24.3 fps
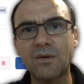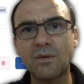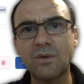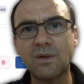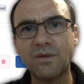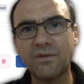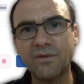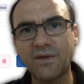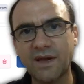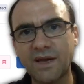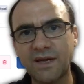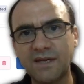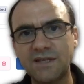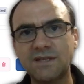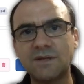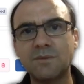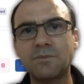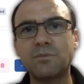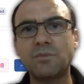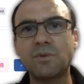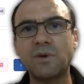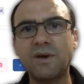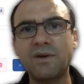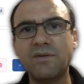qualification,
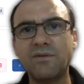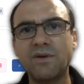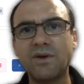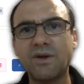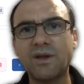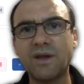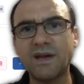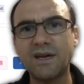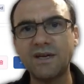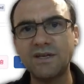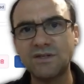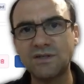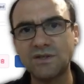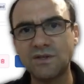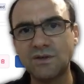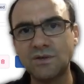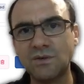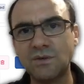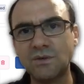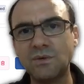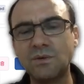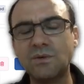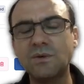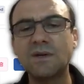
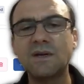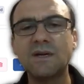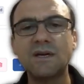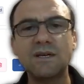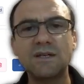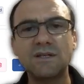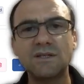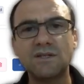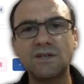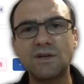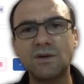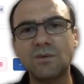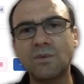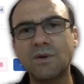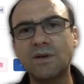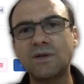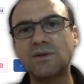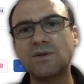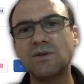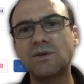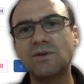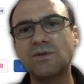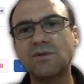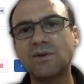pre-vocational, Cert 1,
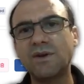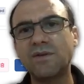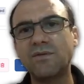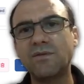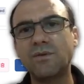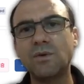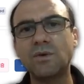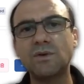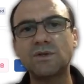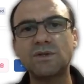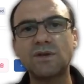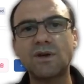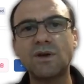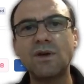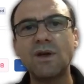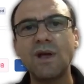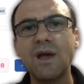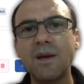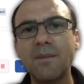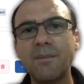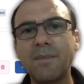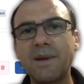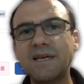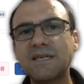2, 3, 4. So
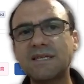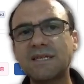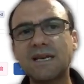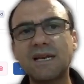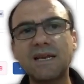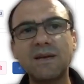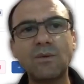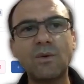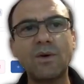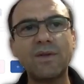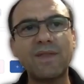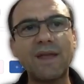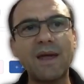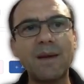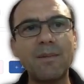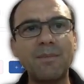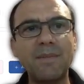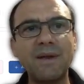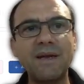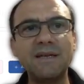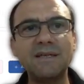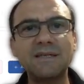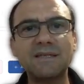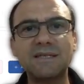basically what that
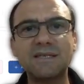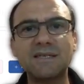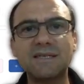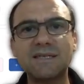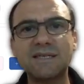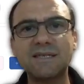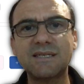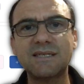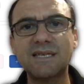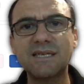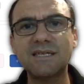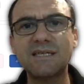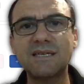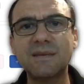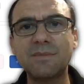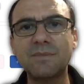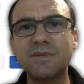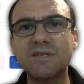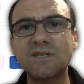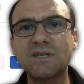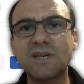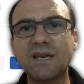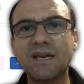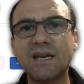means is the system
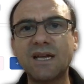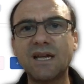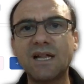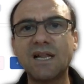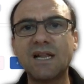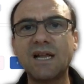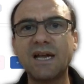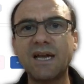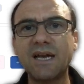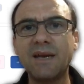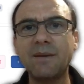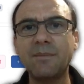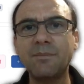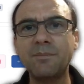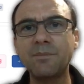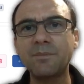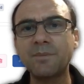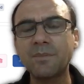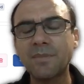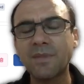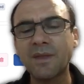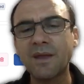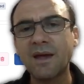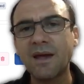is going to claim
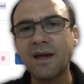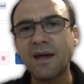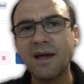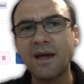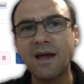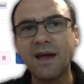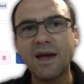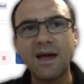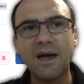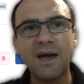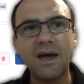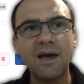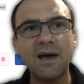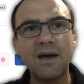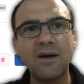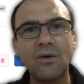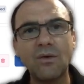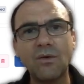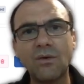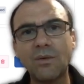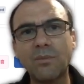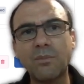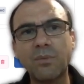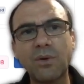
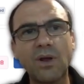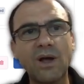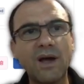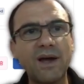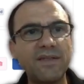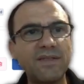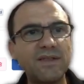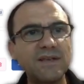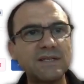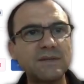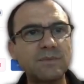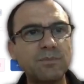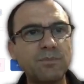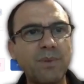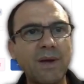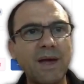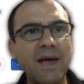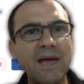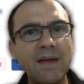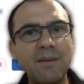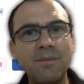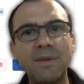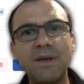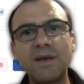or apply this
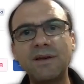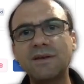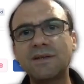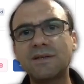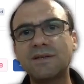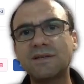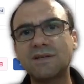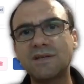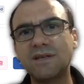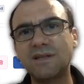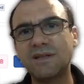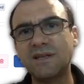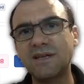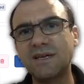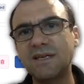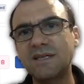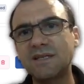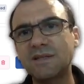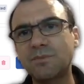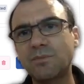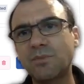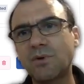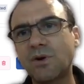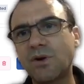payment to
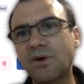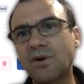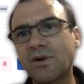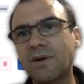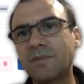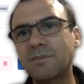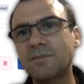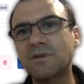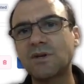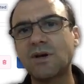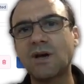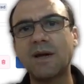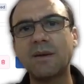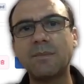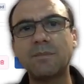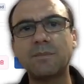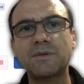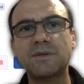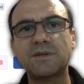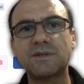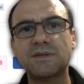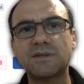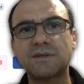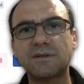these program
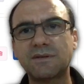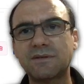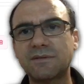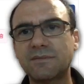types.